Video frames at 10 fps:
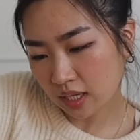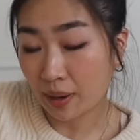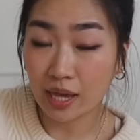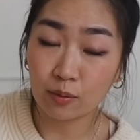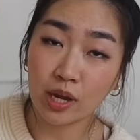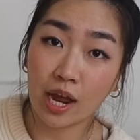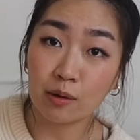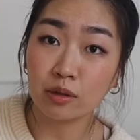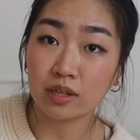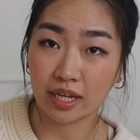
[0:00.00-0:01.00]
By the way, I
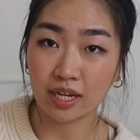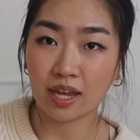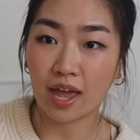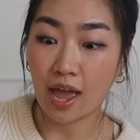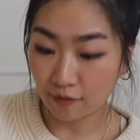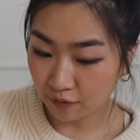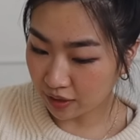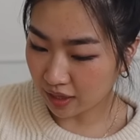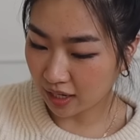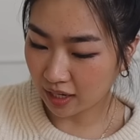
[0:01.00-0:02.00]
will link
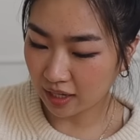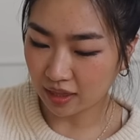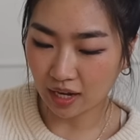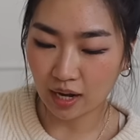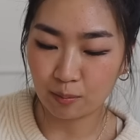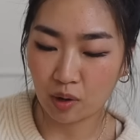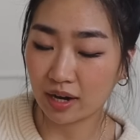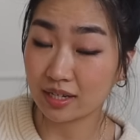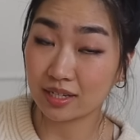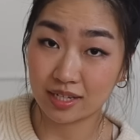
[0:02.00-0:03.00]
everything that I
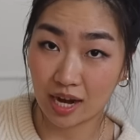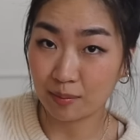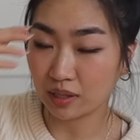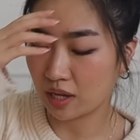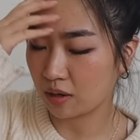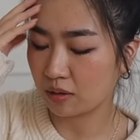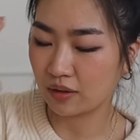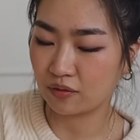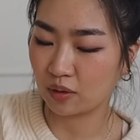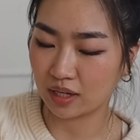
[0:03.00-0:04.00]
bought down below
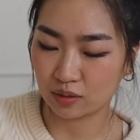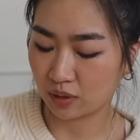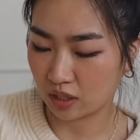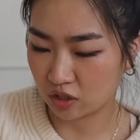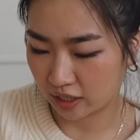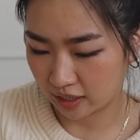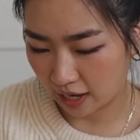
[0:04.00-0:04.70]
if you guys want to check that